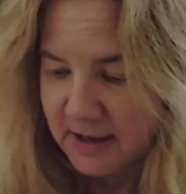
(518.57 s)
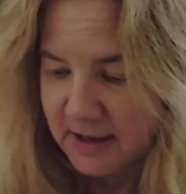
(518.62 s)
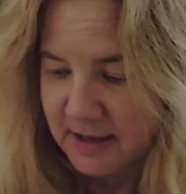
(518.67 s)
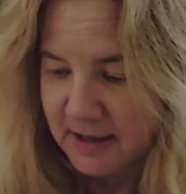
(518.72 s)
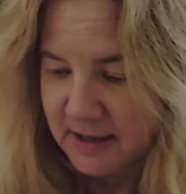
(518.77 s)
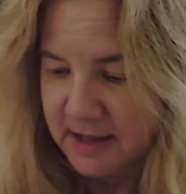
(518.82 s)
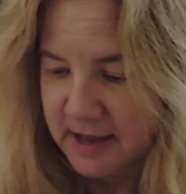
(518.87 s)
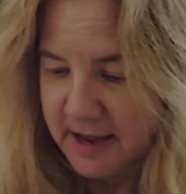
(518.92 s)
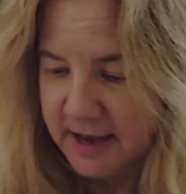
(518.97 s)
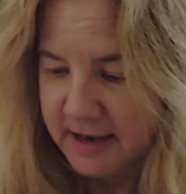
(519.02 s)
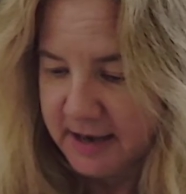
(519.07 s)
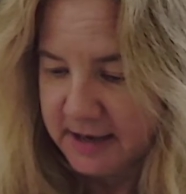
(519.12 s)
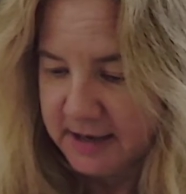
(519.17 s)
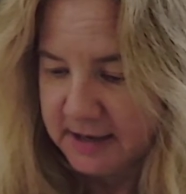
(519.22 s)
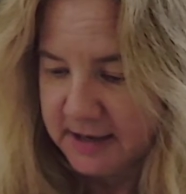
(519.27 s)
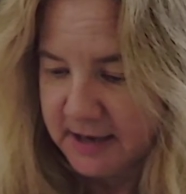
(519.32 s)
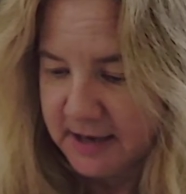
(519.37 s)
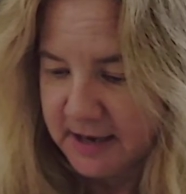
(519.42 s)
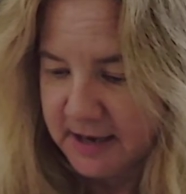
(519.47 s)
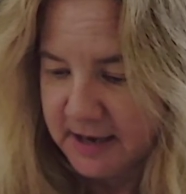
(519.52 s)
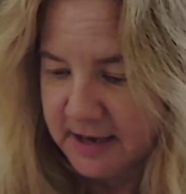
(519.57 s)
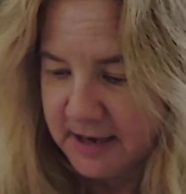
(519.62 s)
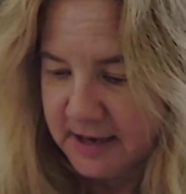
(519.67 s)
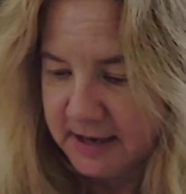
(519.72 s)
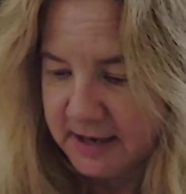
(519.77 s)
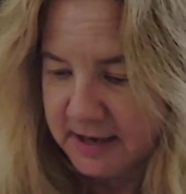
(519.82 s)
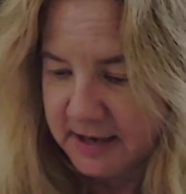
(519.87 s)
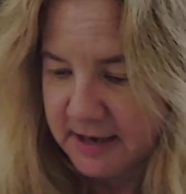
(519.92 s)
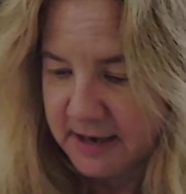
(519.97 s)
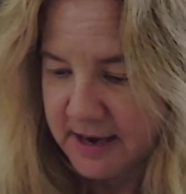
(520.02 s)

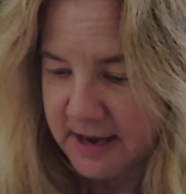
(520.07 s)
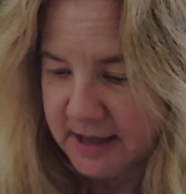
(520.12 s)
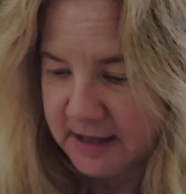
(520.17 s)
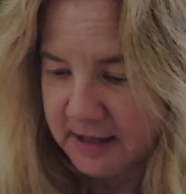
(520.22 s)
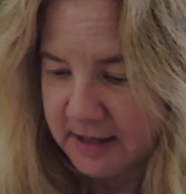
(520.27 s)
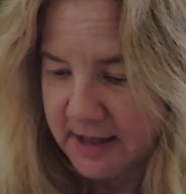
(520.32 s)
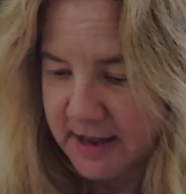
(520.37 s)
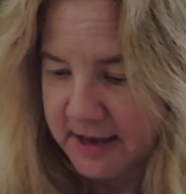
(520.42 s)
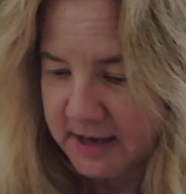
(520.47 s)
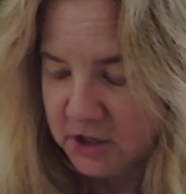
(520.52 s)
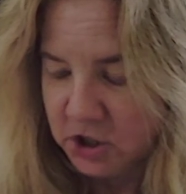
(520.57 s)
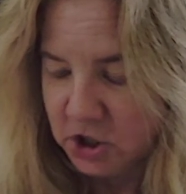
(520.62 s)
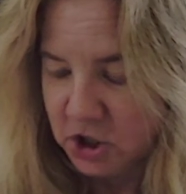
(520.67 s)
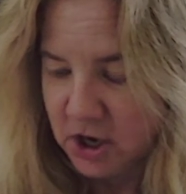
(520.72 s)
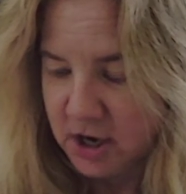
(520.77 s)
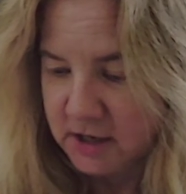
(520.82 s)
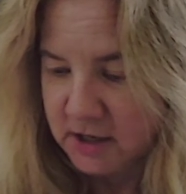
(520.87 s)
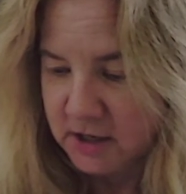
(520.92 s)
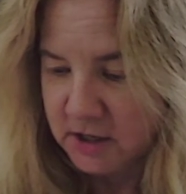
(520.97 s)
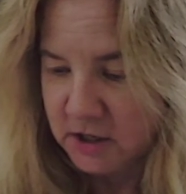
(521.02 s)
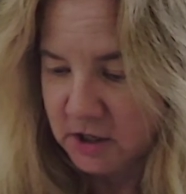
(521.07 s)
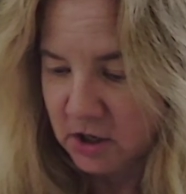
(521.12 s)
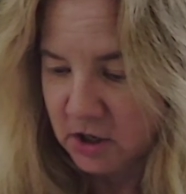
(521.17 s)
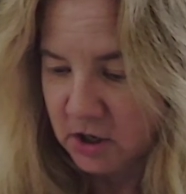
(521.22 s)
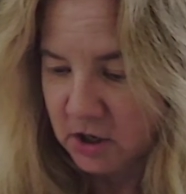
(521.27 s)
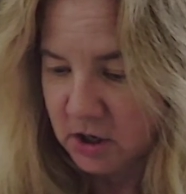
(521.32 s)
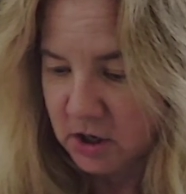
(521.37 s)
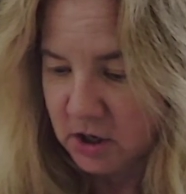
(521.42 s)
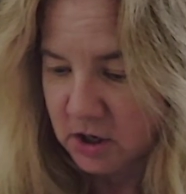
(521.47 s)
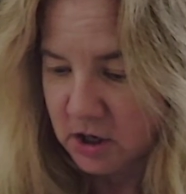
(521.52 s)
Lannington and Lanchester.